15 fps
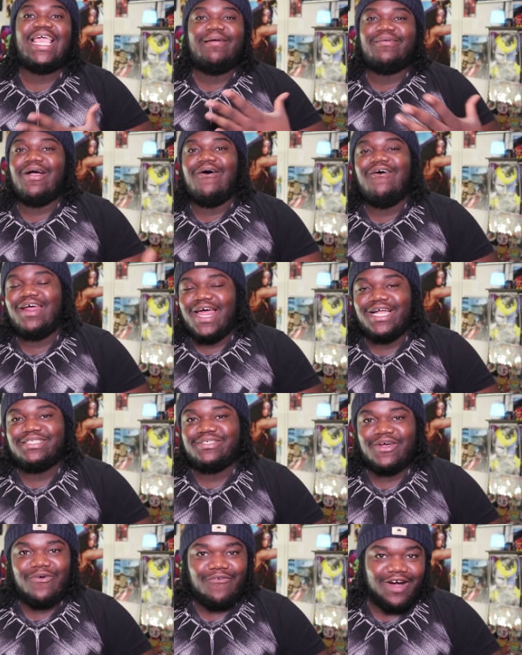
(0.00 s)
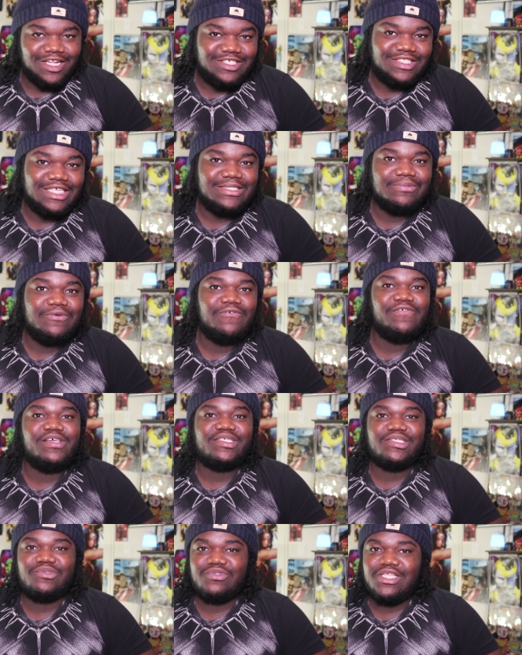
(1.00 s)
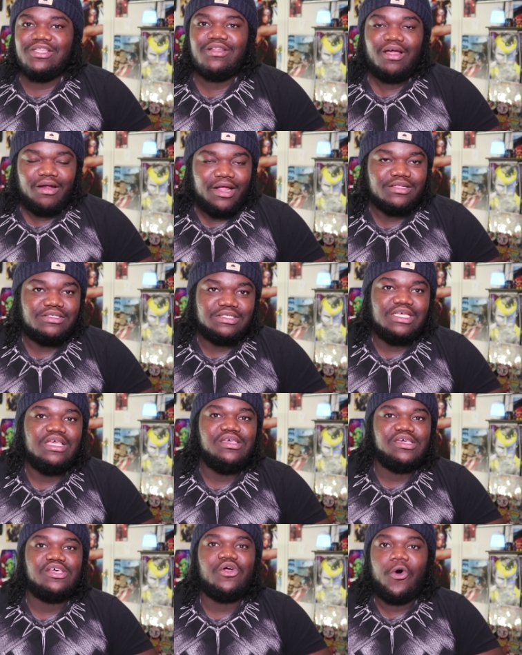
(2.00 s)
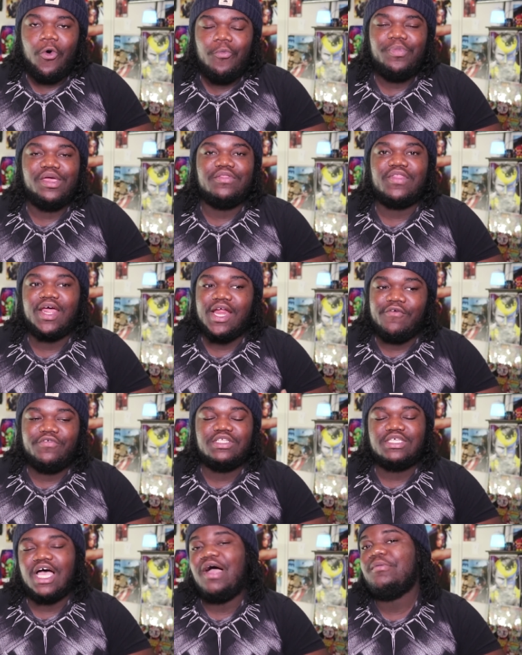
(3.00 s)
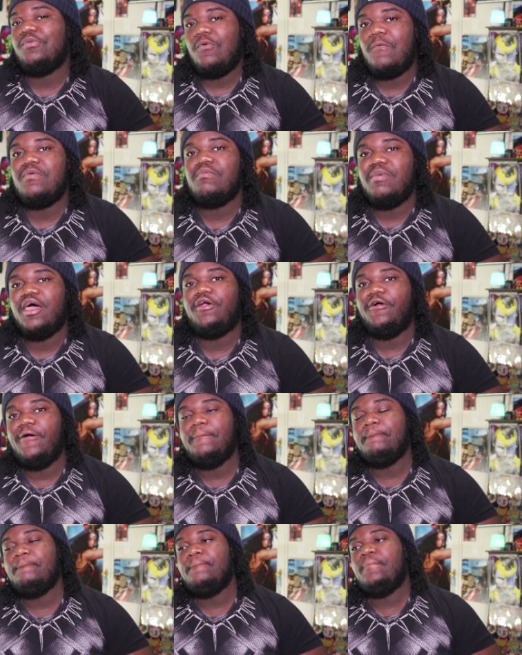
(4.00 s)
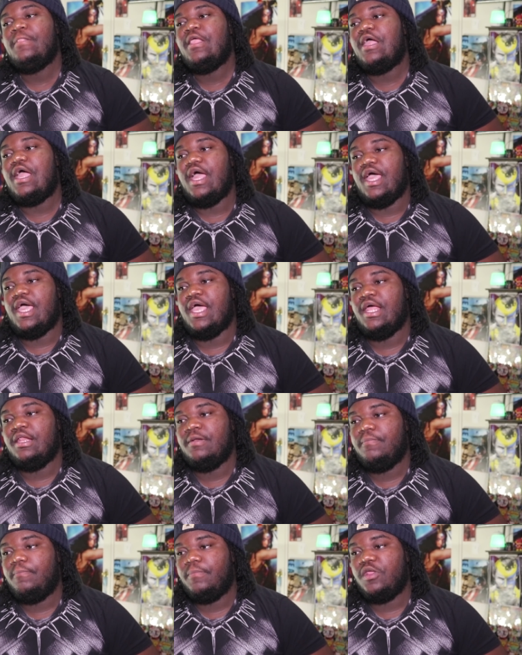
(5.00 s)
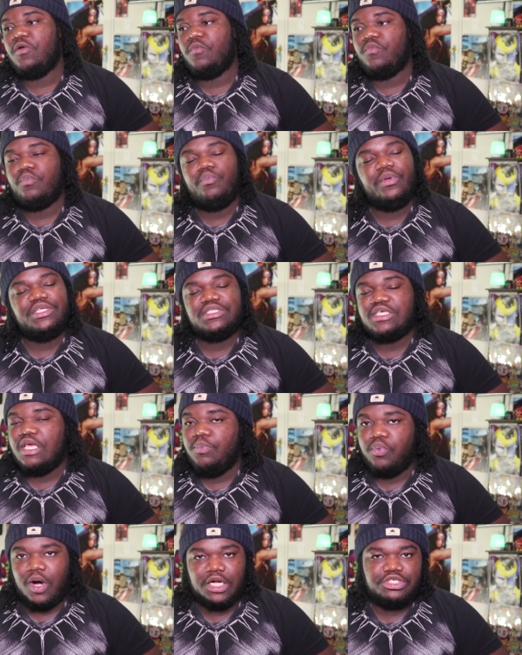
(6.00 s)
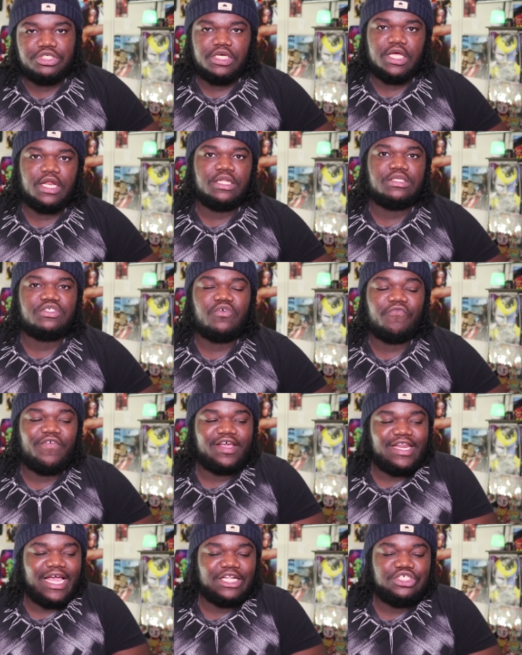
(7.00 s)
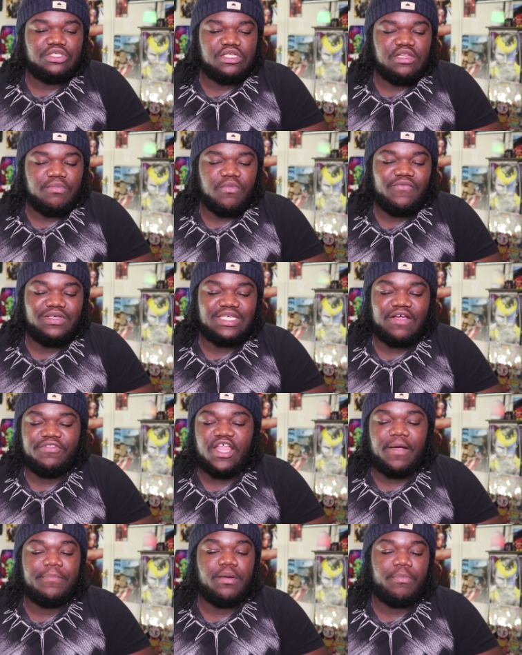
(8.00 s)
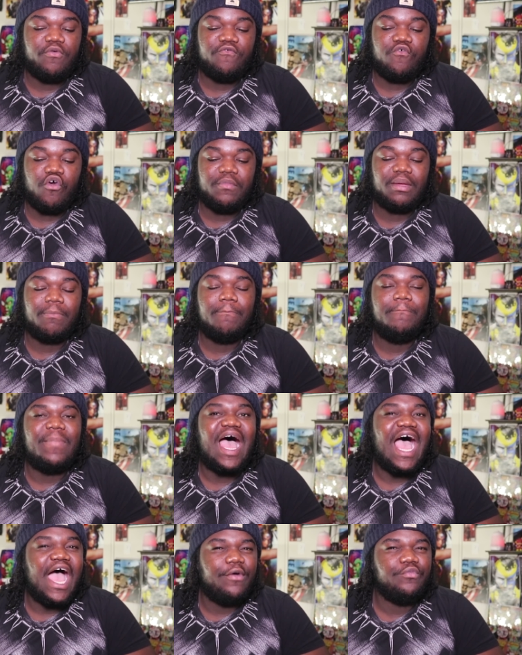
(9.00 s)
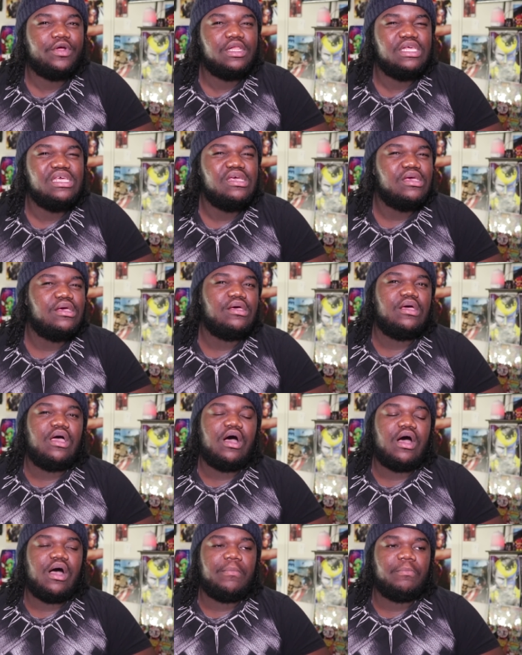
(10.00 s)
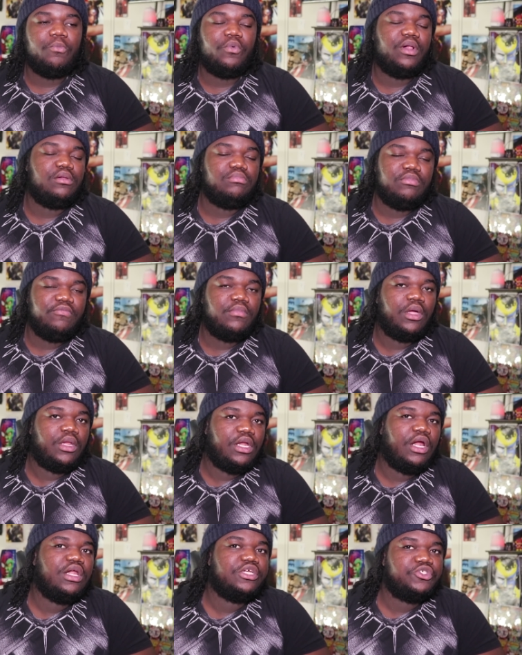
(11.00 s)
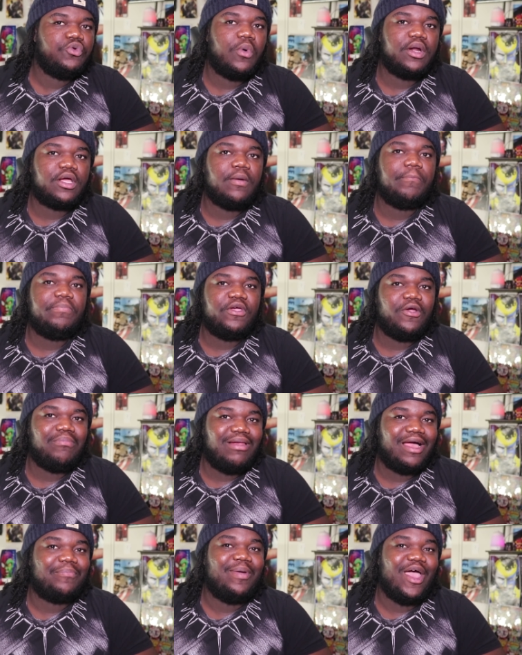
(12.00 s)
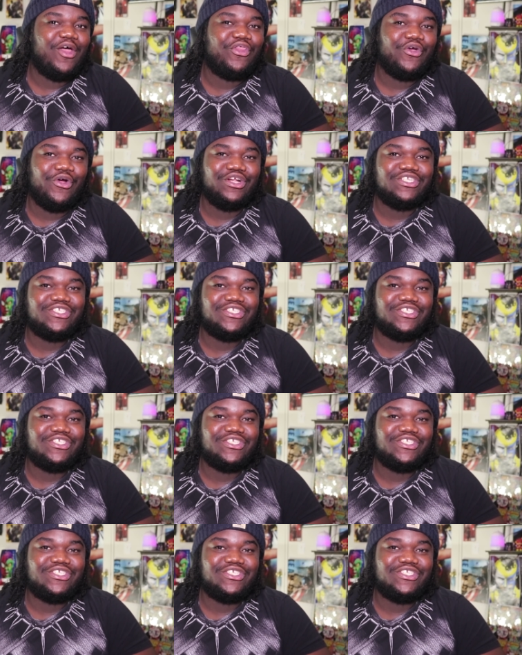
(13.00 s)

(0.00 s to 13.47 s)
keep going out to go watch these movies and, and, uh, and seeing it, hoping that every time it will be better. And you know, we just keep watching it, and so financially, the movies have not been performing bad, really. Um, well, unless you want to compare Black Panther